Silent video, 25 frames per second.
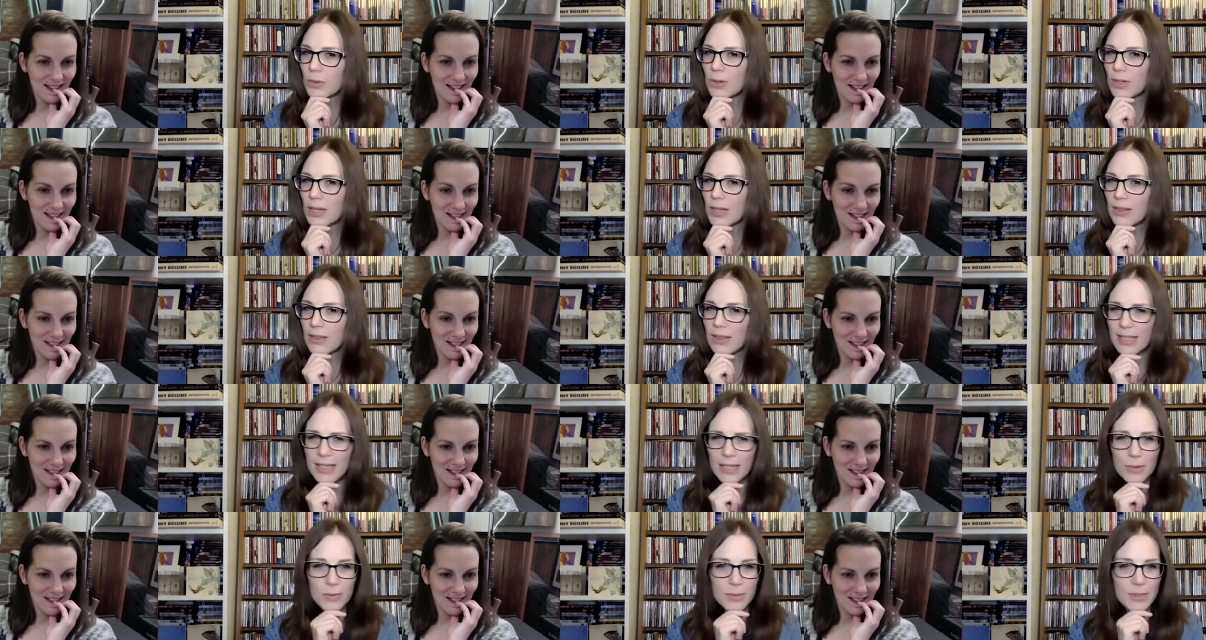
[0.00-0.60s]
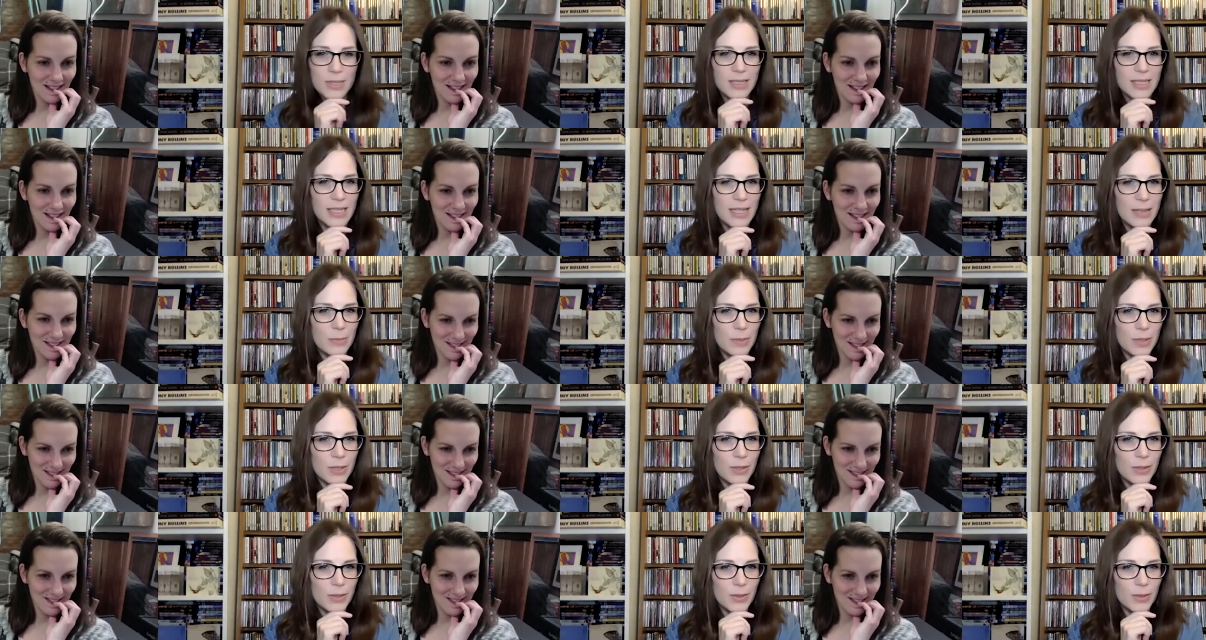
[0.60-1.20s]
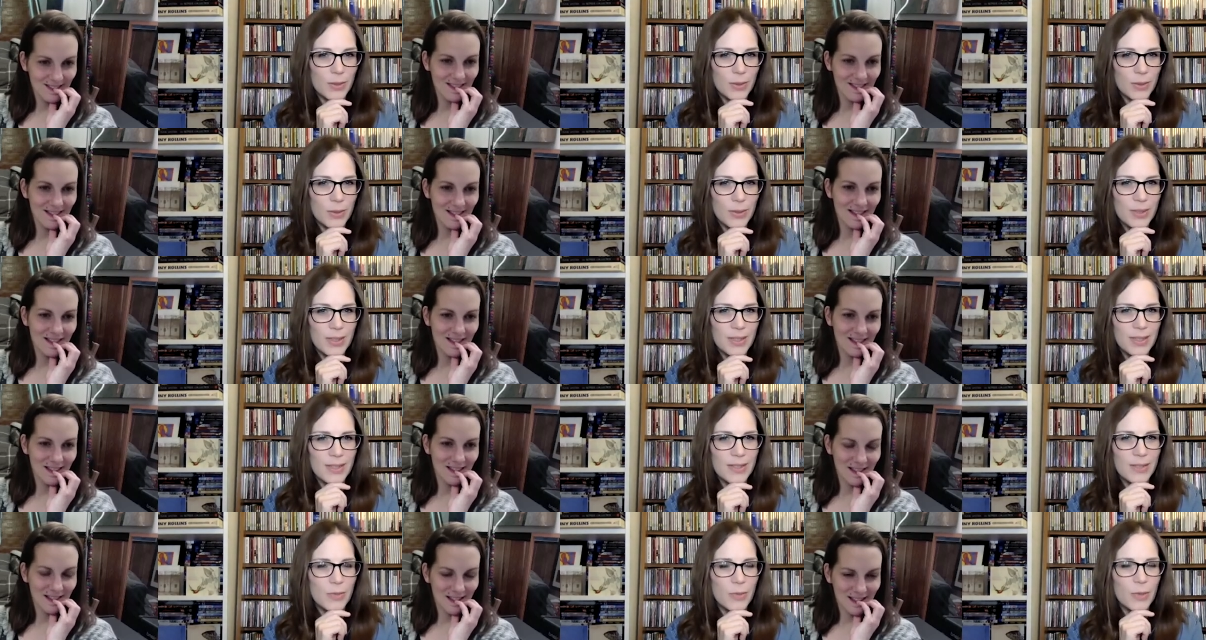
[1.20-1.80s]
Speaker 1: I think it was debut.
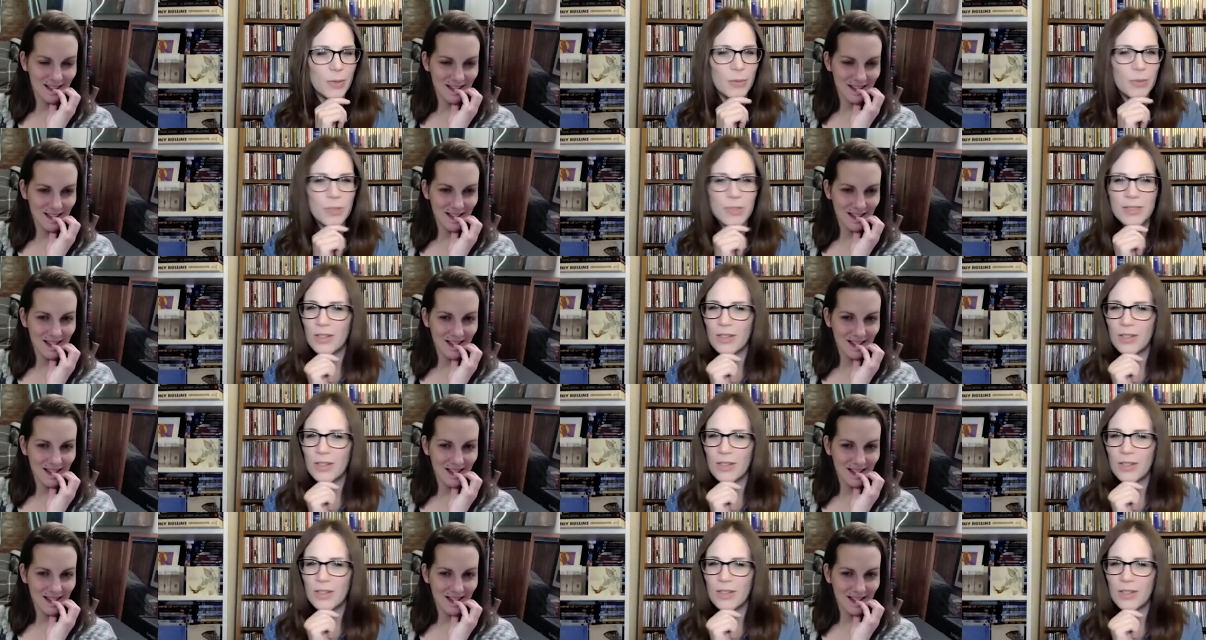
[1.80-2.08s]
One was